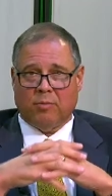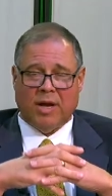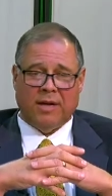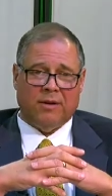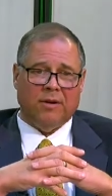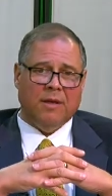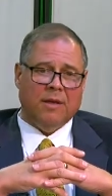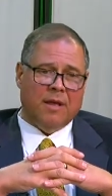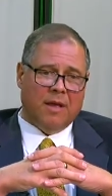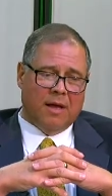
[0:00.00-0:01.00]
and brighter.
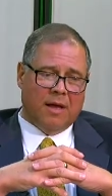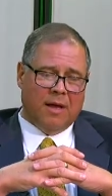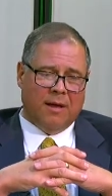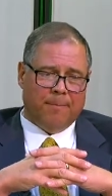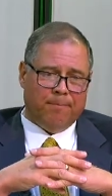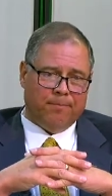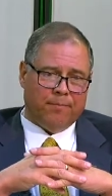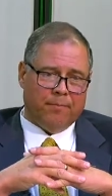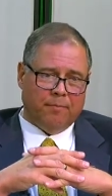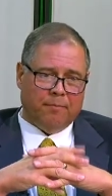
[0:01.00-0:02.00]
Um,
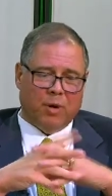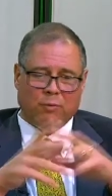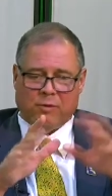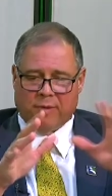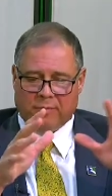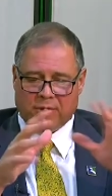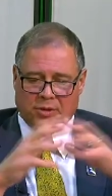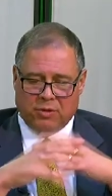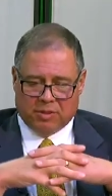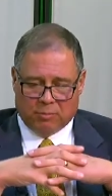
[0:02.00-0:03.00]
but we were able to
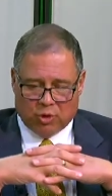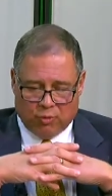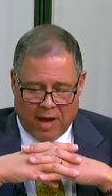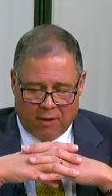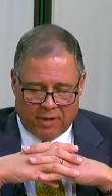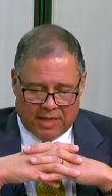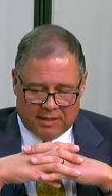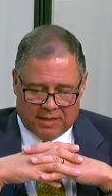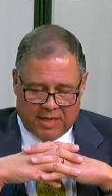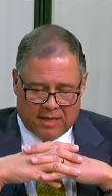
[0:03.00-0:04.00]
do some shrouding
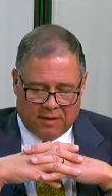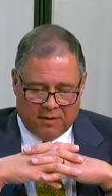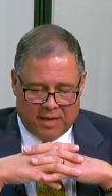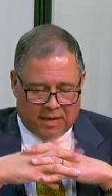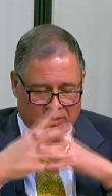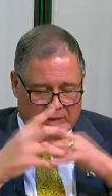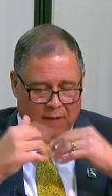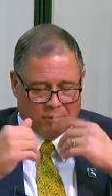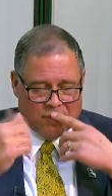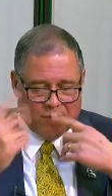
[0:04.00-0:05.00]
and take care of that. So
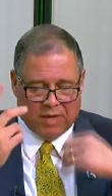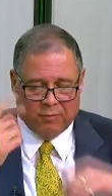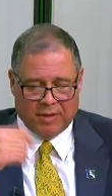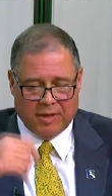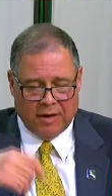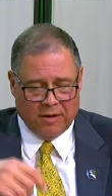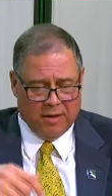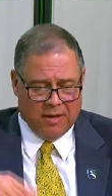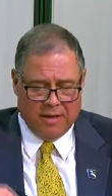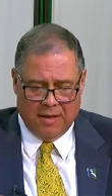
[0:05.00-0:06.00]
that was a big one there.
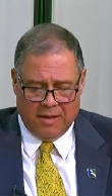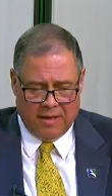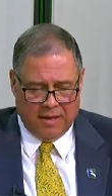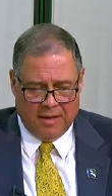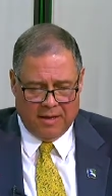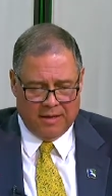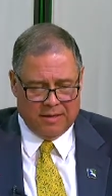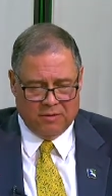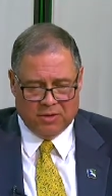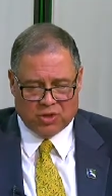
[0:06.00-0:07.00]
Uh,
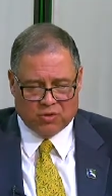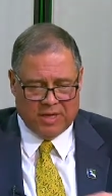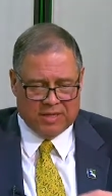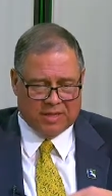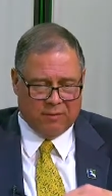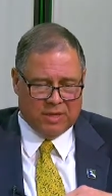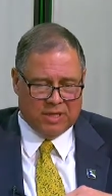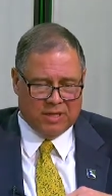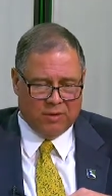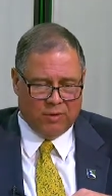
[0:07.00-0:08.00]
you know, the streets that we
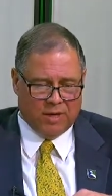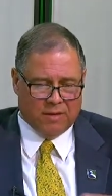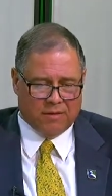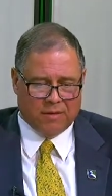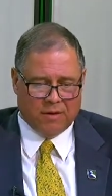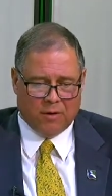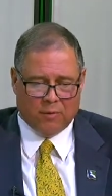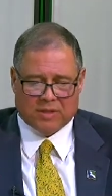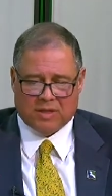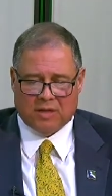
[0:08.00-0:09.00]
deal with, our
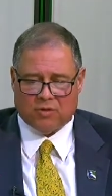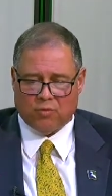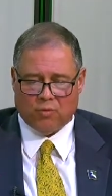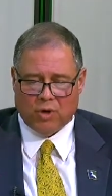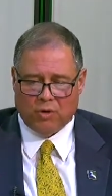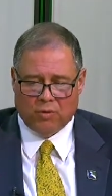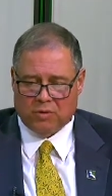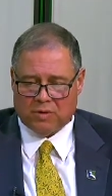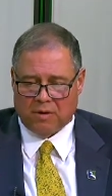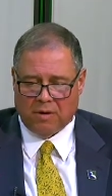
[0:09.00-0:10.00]
residential
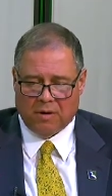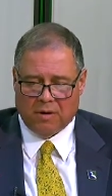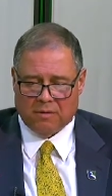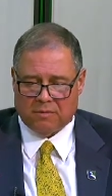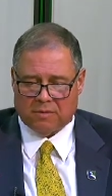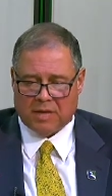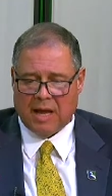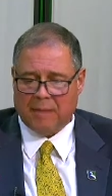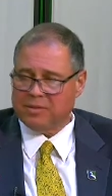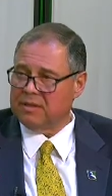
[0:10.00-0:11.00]
roads are
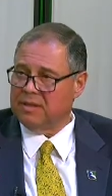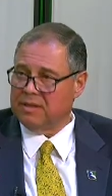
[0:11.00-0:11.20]
tops